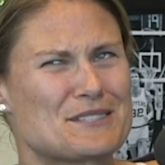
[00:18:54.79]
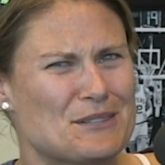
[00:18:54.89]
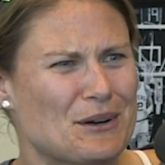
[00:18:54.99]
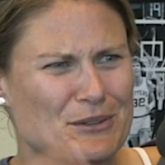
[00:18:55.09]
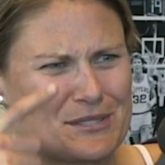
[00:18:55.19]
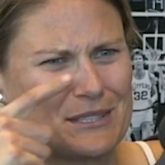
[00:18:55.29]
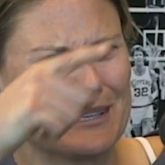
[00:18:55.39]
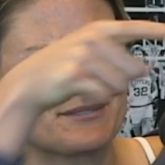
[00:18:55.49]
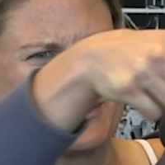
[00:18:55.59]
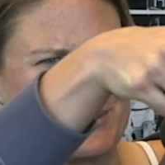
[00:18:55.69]
like, no, you well, still
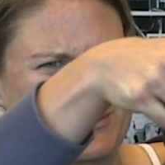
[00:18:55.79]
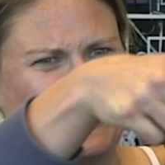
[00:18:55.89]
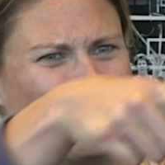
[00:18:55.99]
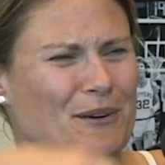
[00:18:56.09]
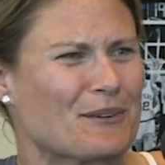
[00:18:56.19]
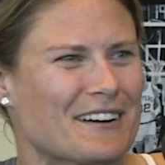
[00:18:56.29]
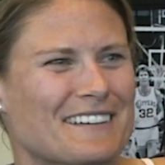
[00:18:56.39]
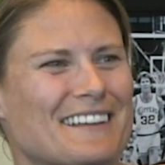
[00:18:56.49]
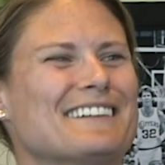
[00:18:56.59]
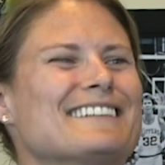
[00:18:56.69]
have to look
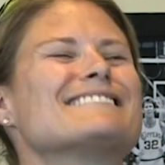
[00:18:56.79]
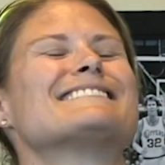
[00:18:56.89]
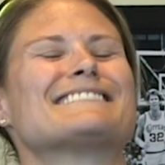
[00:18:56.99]
forward. look